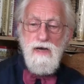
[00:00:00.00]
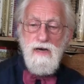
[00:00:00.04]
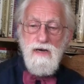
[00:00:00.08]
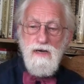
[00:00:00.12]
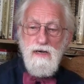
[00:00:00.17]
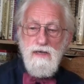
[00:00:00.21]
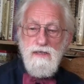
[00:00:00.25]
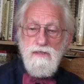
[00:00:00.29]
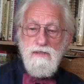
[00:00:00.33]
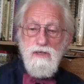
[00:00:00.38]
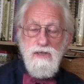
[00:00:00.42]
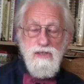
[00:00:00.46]

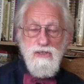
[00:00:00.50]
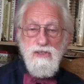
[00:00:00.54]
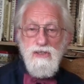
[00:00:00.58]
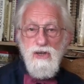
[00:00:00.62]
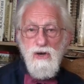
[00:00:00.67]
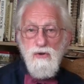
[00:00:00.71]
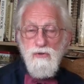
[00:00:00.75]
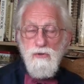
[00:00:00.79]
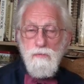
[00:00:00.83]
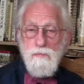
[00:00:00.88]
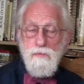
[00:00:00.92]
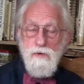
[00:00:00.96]
I didn't
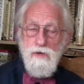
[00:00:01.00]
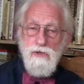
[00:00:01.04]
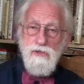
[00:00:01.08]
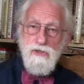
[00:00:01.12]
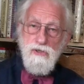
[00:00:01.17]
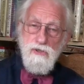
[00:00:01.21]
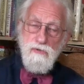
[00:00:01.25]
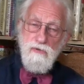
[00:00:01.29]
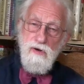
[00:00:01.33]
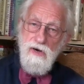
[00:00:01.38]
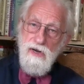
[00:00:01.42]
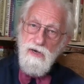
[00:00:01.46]
know the
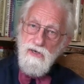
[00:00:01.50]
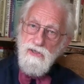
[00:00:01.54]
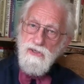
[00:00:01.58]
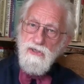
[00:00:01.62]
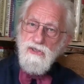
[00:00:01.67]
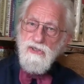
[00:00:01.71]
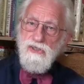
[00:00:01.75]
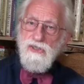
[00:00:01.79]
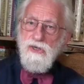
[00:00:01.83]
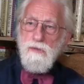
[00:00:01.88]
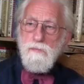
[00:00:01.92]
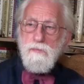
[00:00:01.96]
personal
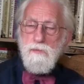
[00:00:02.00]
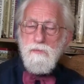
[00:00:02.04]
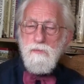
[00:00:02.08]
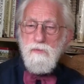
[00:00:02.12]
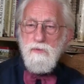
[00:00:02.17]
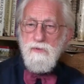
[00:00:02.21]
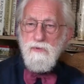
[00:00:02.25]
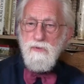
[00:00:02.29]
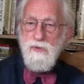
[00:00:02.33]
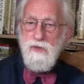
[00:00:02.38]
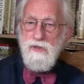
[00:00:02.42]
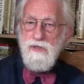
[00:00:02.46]
relationships
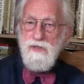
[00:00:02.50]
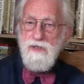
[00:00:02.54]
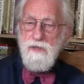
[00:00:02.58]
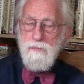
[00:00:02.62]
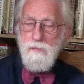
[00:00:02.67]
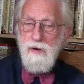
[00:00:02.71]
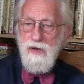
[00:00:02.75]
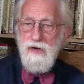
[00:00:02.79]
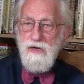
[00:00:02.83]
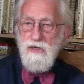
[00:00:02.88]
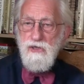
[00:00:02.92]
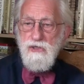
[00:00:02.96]
between the
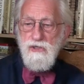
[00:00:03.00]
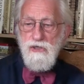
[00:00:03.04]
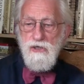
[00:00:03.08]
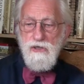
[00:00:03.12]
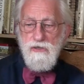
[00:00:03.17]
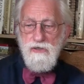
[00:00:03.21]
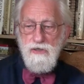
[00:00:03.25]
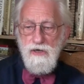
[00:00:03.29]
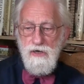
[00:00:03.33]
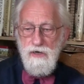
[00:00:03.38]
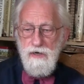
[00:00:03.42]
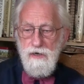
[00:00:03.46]
manager
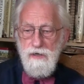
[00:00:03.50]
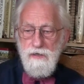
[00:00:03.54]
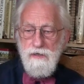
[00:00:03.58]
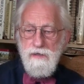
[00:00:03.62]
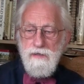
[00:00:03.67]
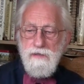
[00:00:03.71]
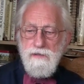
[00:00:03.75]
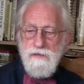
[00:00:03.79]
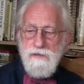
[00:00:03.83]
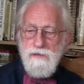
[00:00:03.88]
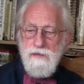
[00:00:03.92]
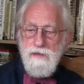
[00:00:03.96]
and the
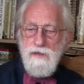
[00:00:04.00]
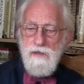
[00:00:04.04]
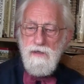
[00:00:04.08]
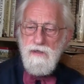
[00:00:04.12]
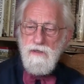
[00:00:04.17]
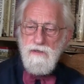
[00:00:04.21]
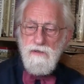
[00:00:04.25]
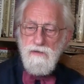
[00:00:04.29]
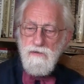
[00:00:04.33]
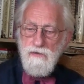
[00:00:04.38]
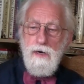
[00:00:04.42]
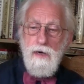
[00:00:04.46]
client.
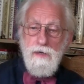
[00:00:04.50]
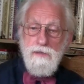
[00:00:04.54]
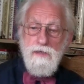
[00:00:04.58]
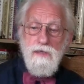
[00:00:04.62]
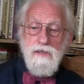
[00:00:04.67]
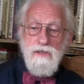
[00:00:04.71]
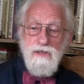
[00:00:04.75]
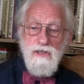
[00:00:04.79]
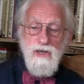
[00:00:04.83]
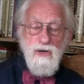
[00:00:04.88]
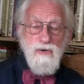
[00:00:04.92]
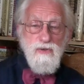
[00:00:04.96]
I
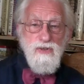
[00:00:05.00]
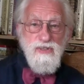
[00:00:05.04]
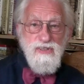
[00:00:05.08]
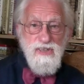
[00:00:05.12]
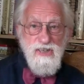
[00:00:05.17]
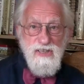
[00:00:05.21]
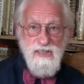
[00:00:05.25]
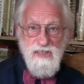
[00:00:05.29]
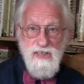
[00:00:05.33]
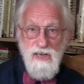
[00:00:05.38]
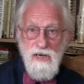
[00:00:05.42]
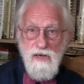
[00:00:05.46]
didn't know the
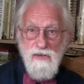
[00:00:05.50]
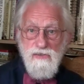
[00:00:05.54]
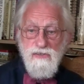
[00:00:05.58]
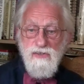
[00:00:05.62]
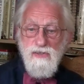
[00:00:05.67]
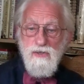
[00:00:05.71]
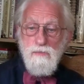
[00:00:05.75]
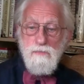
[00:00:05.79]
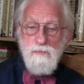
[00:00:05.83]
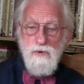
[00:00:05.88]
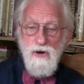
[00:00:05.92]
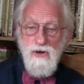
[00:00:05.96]
details
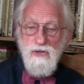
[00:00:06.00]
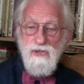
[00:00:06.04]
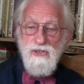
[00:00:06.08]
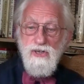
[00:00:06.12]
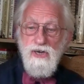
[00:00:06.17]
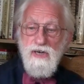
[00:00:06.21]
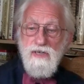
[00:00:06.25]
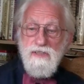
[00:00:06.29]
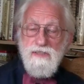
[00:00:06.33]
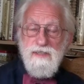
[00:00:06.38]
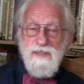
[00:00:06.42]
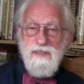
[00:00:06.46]
of the
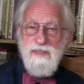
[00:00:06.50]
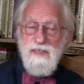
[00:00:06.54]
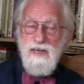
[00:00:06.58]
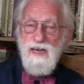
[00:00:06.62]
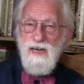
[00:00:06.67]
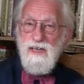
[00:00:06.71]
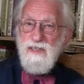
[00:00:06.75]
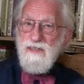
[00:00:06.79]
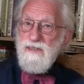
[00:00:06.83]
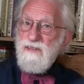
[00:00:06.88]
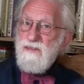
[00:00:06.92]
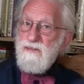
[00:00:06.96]
project,
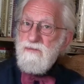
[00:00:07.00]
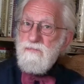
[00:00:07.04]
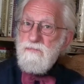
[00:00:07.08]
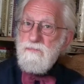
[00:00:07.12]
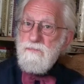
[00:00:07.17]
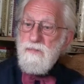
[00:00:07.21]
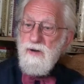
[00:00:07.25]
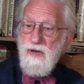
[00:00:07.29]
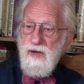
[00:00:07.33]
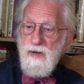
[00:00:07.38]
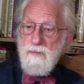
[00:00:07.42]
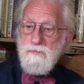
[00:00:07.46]
and
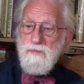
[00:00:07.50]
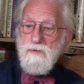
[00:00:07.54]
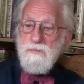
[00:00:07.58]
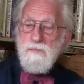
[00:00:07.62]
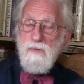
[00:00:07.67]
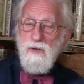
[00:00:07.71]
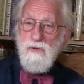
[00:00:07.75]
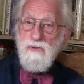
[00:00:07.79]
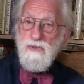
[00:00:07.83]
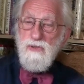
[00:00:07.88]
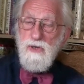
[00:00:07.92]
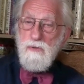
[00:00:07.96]
perhaps
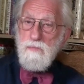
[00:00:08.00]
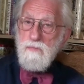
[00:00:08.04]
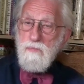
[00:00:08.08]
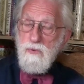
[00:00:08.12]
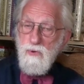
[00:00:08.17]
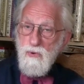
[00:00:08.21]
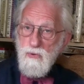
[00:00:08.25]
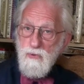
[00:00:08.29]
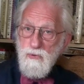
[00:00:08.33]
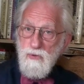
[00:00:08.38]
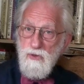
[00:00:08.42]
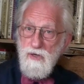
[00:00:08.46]
most
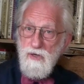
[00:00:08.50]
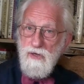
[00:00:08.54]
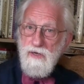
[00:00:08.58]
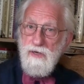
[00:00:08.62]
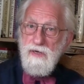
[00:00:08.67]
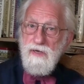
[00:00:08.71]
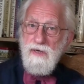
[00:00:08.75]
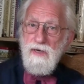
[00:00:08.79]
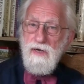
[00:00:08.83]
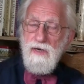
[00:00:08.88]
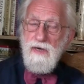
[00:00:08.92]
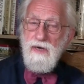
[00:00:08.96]

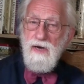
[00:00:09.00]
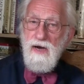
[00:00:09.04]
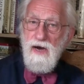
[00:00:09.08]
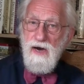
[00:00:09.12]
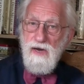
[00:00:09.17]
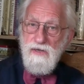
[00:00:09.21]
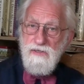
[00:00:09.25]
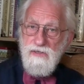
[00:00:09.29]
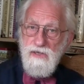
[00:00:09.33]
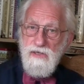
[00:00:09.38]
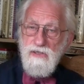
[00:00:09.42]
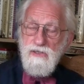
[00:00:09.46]
importantly,
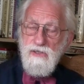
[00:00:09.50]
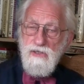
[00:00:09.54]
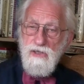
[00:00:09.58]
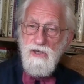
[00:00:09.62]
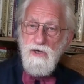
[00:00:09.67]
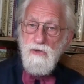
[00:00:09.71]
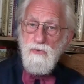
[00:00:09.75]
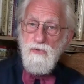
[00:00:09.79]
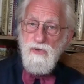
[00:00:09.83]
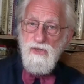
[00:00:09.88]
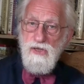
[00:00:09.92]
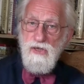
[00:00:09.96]
I didn't
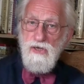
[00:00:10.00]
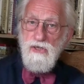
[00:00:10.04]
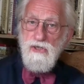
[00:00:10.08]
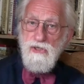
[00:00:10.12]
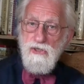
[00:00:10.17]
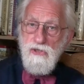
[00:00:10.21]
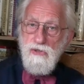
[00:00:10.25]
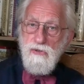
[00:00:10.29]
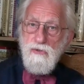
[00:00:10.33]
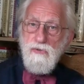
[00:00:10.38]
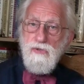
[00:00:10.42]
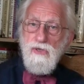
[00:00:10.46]
know the
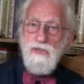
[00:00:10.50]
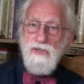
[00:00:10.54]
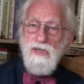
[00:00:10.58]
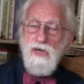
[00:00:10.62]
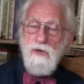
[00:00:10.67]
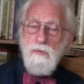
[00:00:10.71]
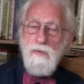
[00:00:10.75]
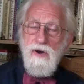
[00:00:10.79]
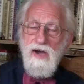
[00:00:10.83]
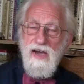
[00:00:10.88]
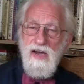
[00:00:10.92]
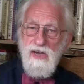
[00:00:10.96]
issue that
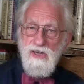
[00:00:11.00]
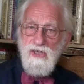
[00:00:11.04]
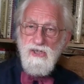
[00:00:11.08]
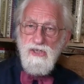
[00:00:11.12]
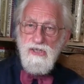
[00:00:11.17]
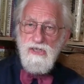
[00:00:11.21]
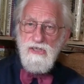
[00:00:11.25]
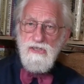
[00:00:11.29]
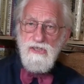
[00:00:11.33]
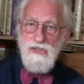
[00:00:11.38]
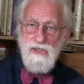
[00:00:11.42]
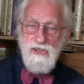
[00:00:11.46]
they were
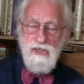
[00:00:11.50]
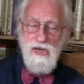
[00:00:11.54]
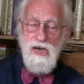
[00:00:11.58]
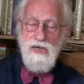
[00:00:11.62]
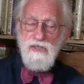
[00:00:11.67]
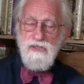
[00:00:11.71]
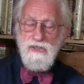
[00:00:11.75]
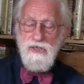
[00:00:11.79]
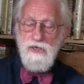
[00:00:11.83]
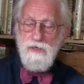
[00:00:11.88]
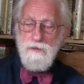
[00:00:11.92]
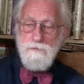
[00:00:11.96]
actually
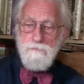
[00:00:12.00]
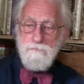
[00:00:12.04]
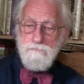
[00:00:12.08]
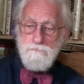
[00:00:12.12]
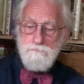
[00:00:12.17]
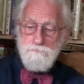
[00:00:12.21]
discussing.